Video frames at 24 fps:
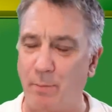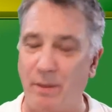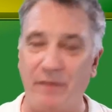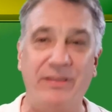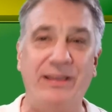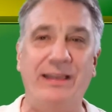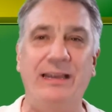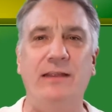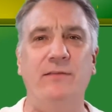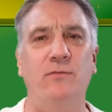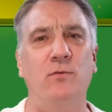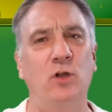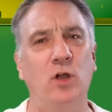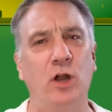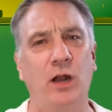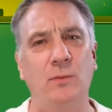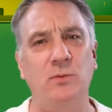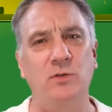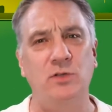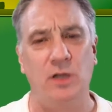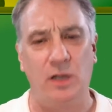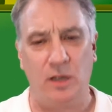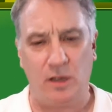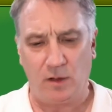I think it even got up
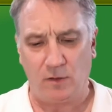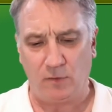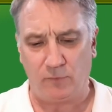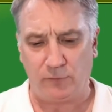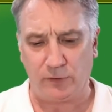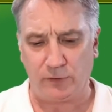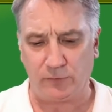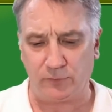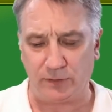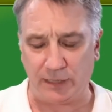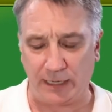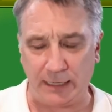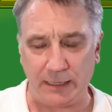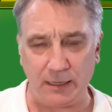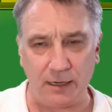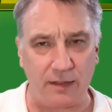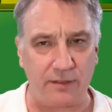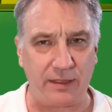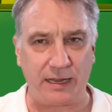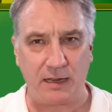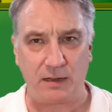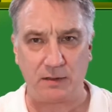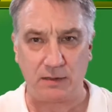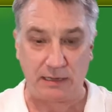to 15, I
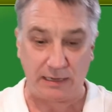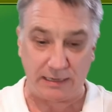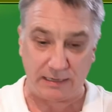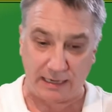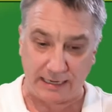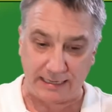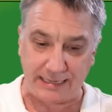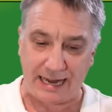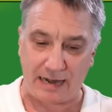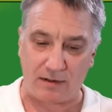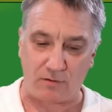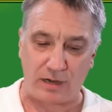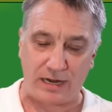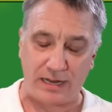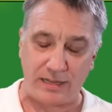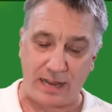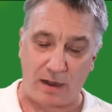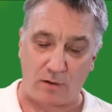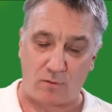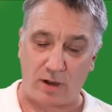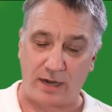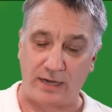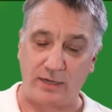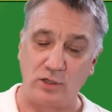think, in
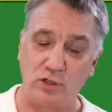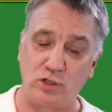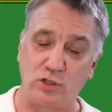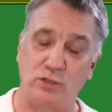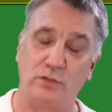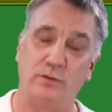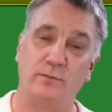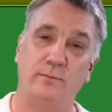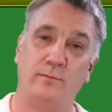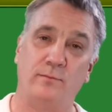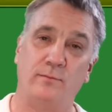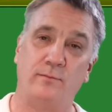that range.